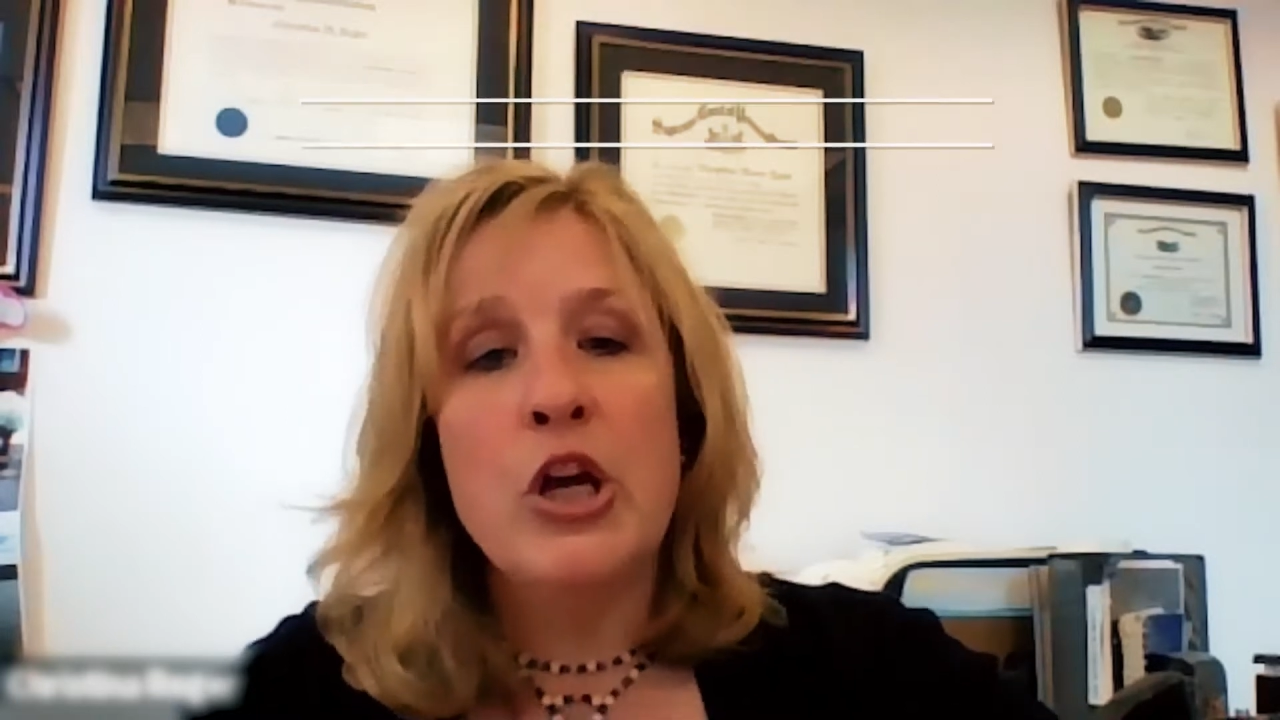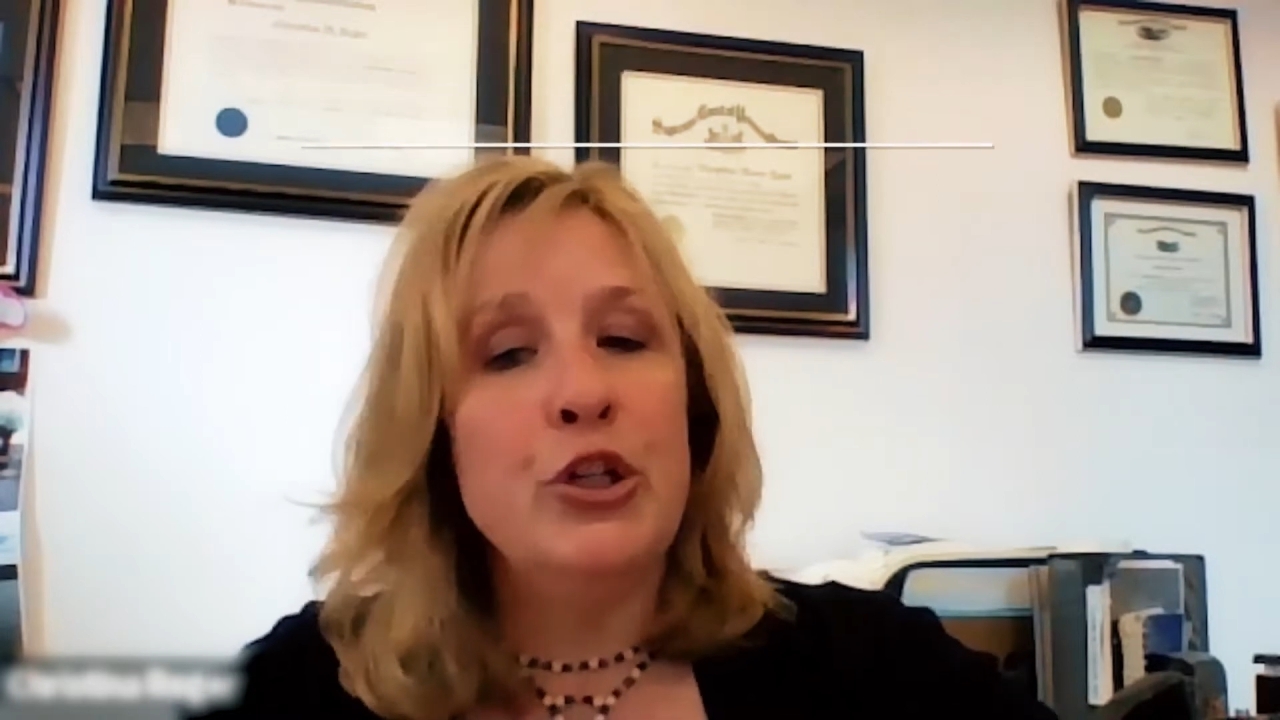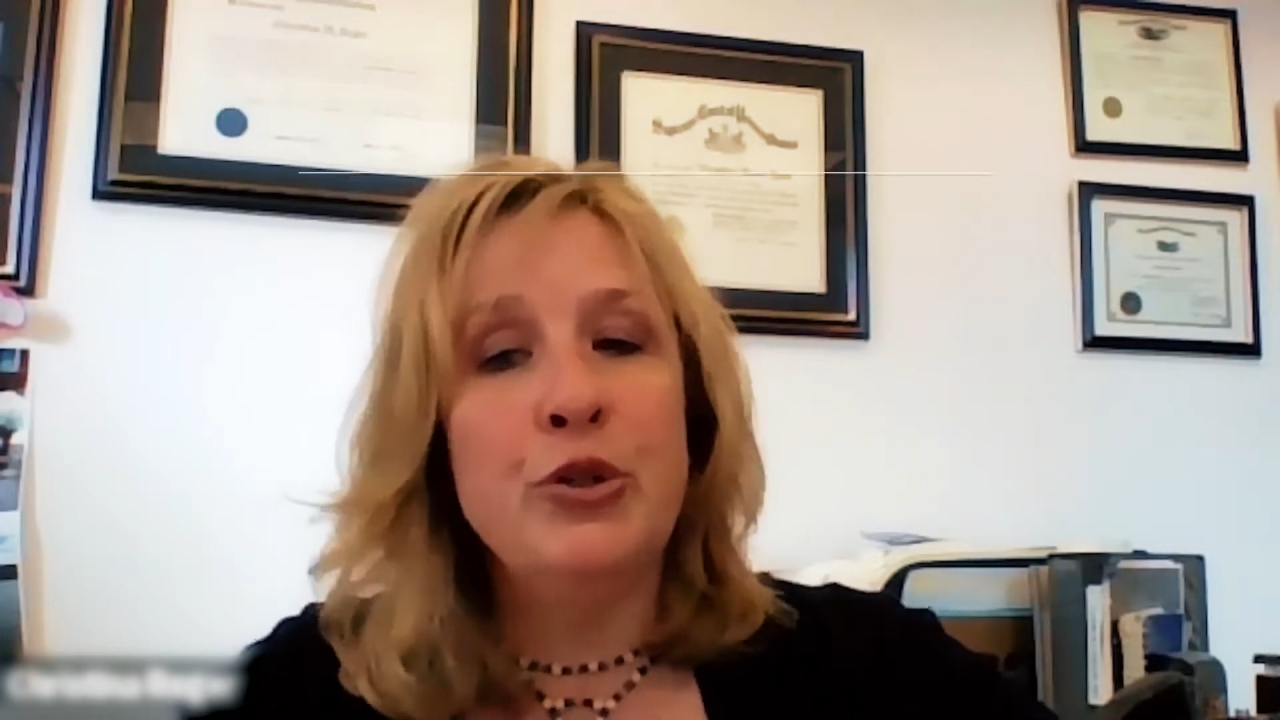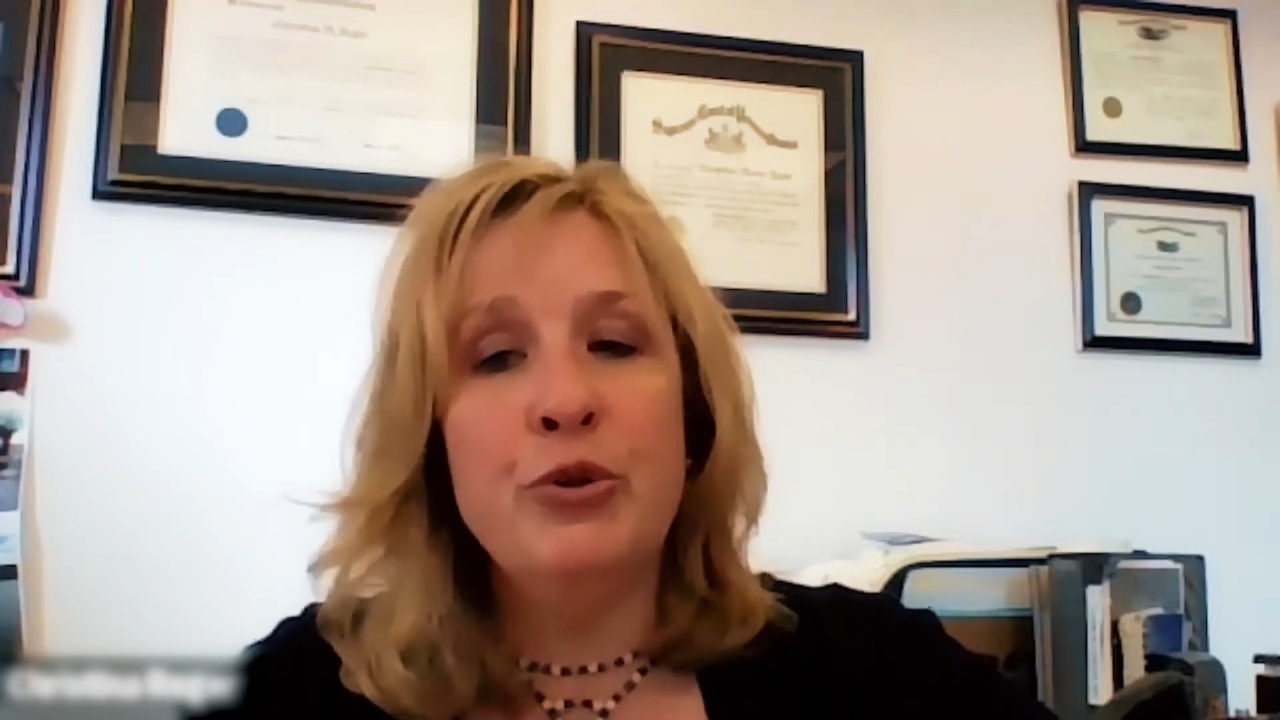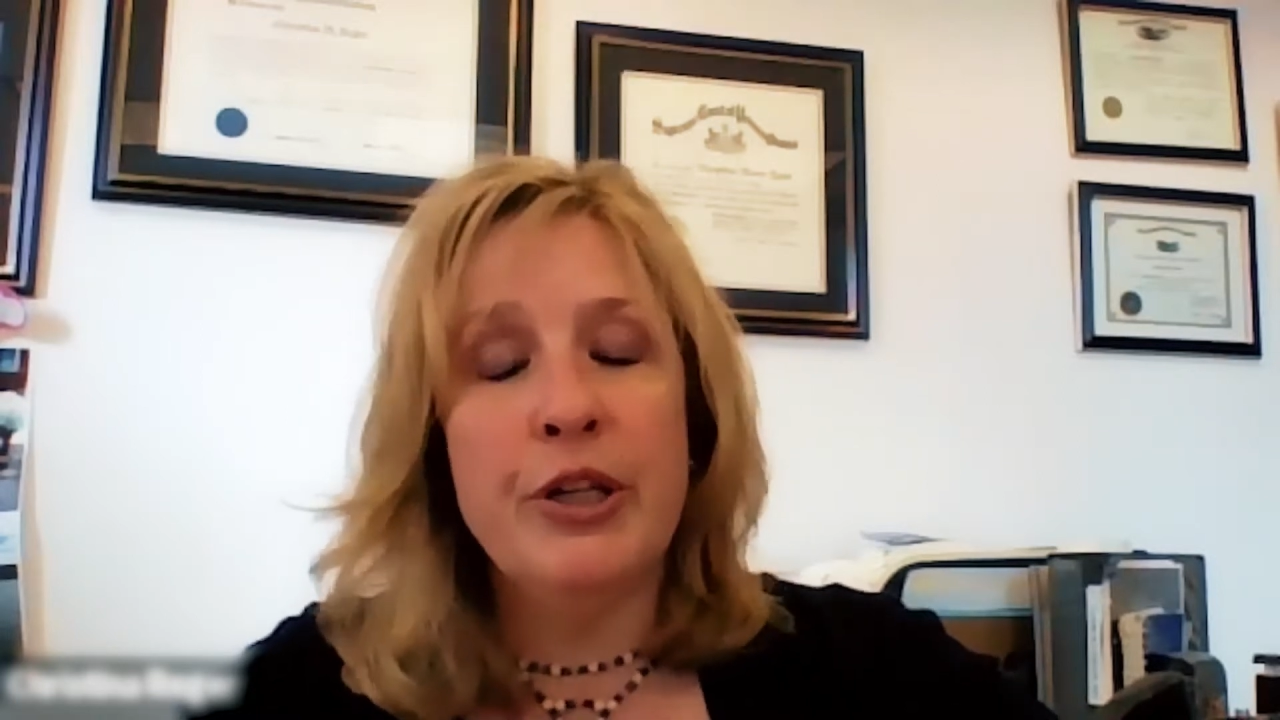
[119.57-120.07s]

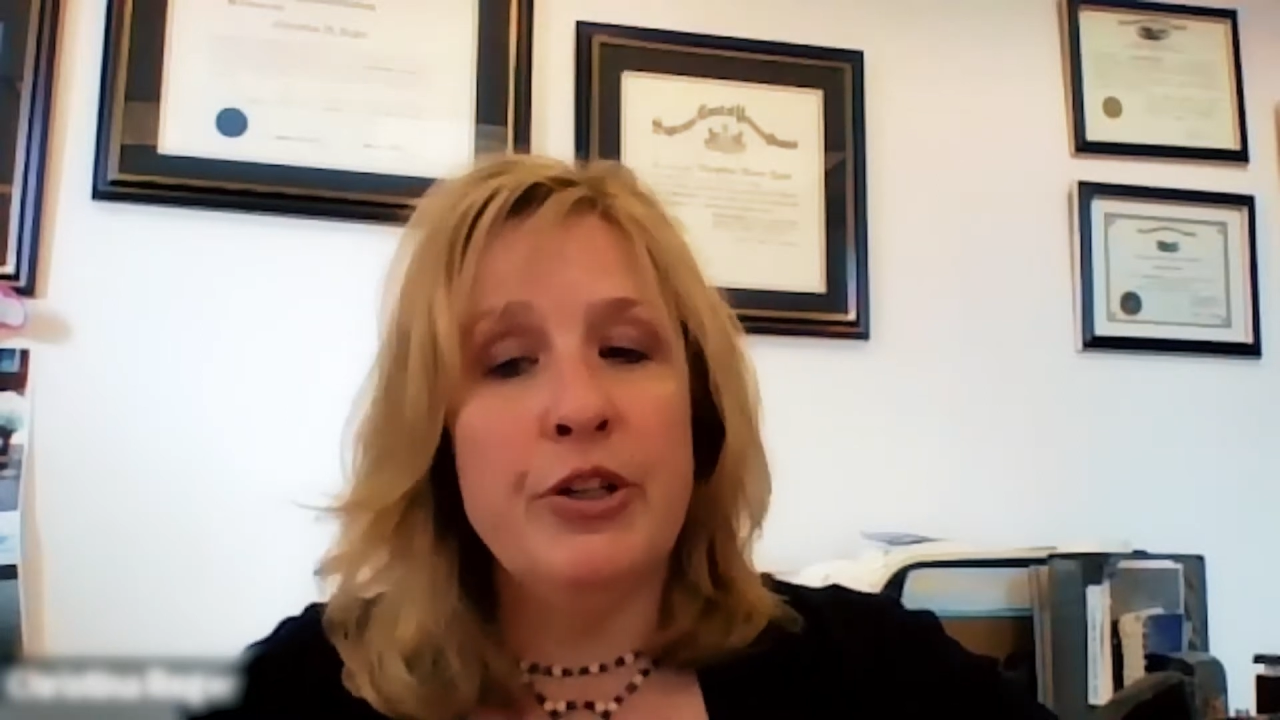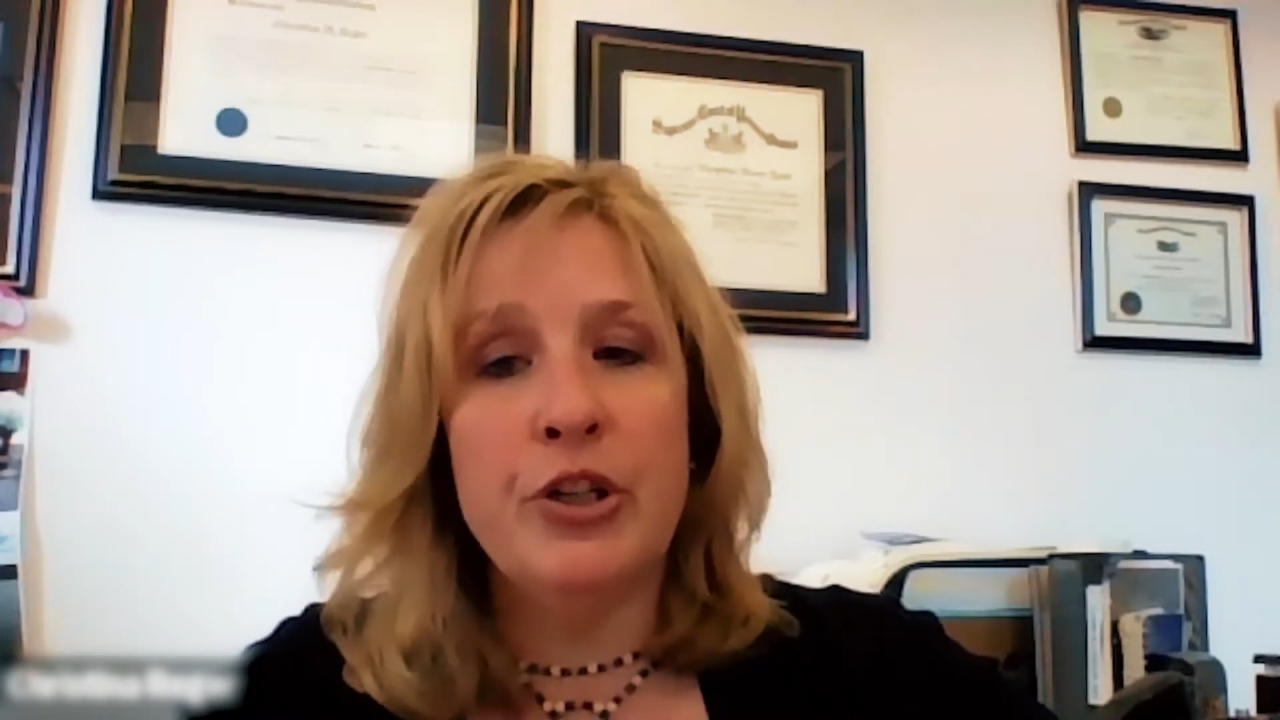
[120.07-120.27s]
You can